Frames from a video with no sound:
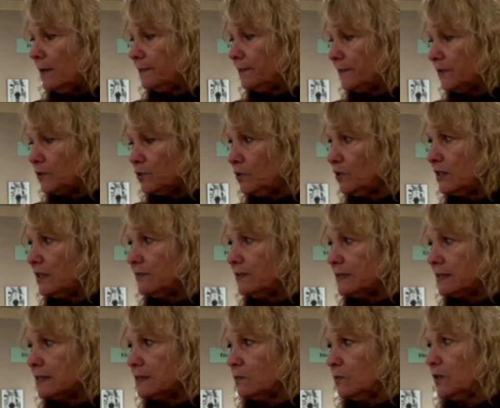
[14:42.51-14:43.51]
We couldn't
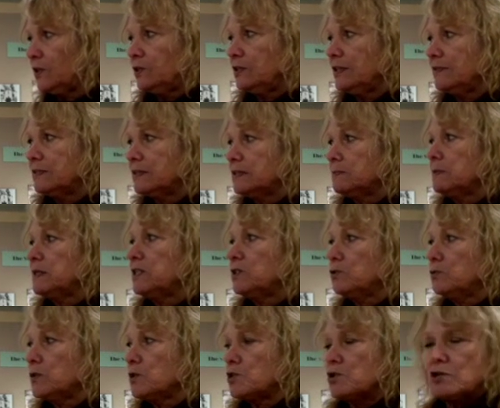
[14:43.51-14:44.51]
even speak
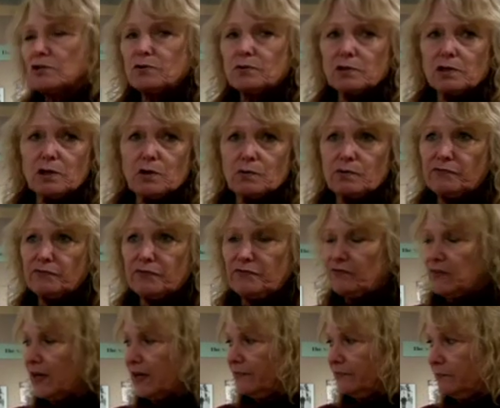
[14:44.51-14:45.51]
to each other alone for
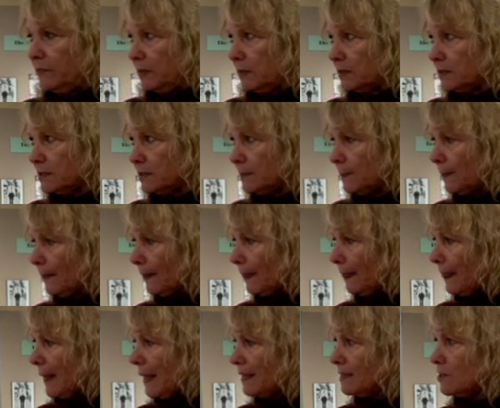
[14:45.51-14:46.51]
5 months.
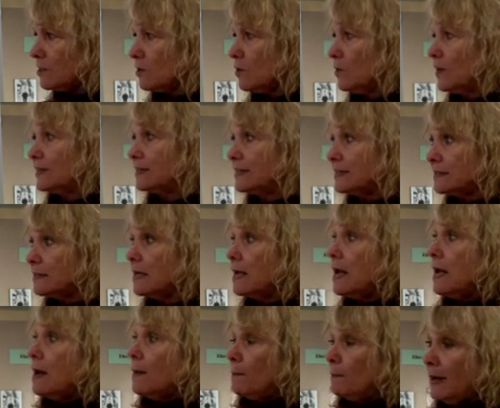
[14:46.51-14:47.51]
And this,
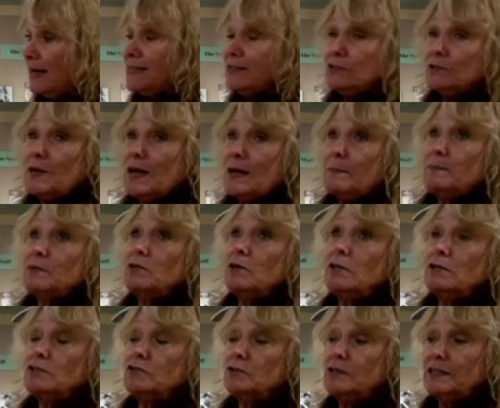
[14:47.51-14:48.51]
mind you, happened
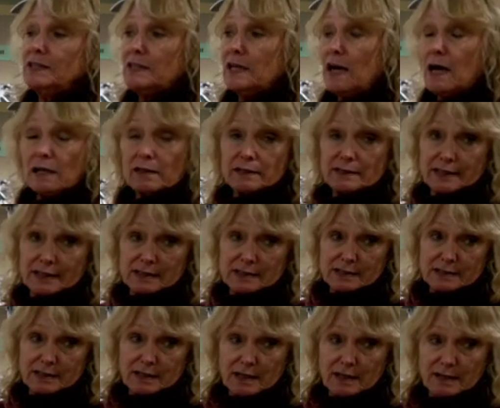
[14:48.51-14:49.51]
all during the
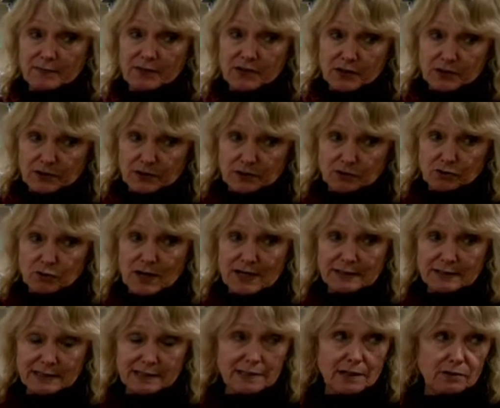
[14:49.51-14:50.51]
holidays. The trial
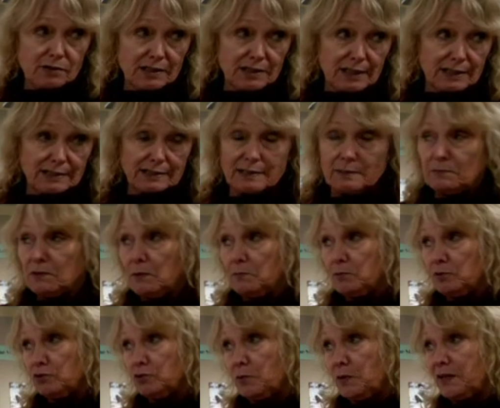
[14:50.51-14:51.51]
started on
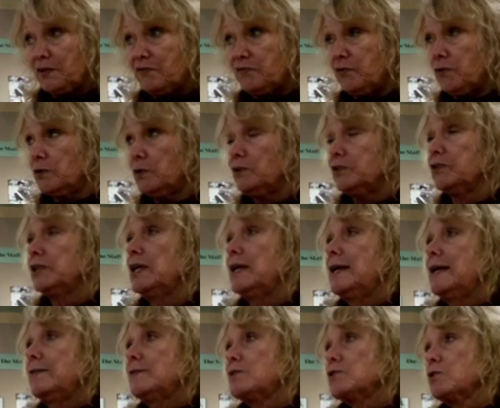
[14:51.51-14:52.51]
September 24th,
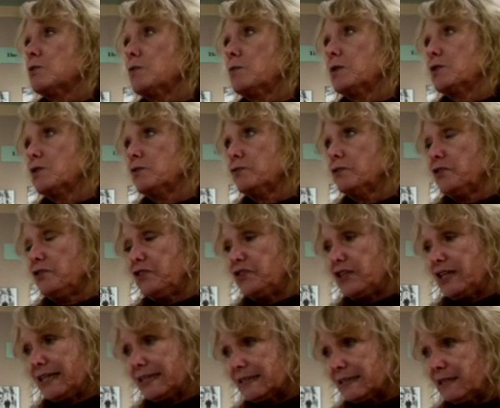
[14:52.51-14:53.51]
so it went over
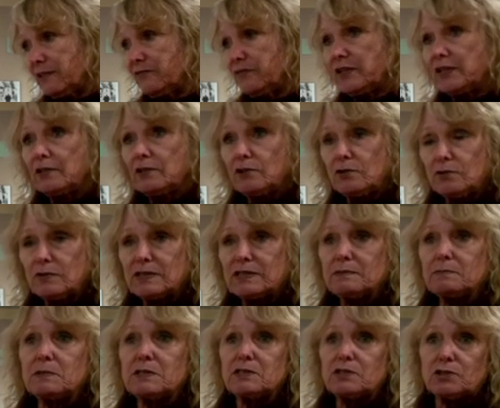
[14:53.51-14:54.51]
Thanksgiving,
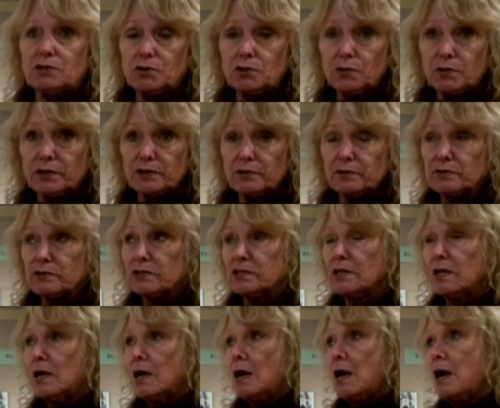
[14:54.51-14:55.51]
Christmas, New
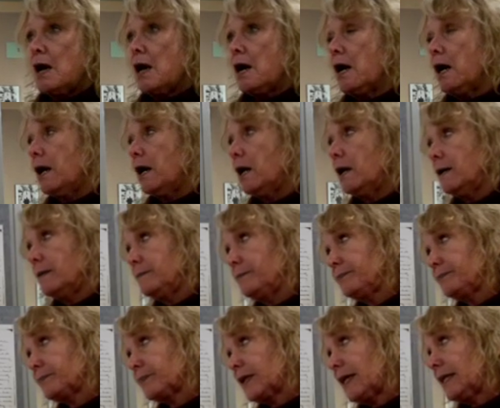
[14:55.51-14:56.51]
Year's.
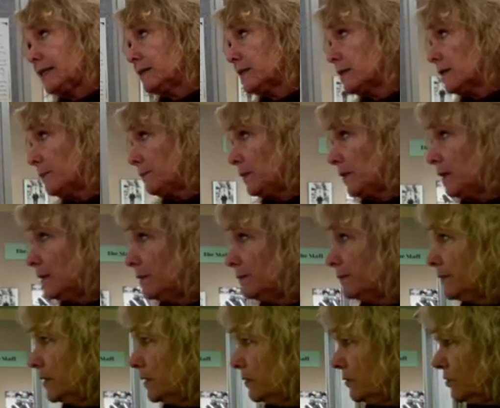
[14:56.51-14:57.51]
Ended up,
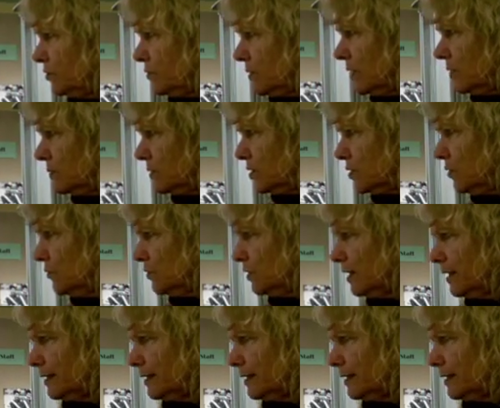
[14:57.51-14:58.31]
the trial was over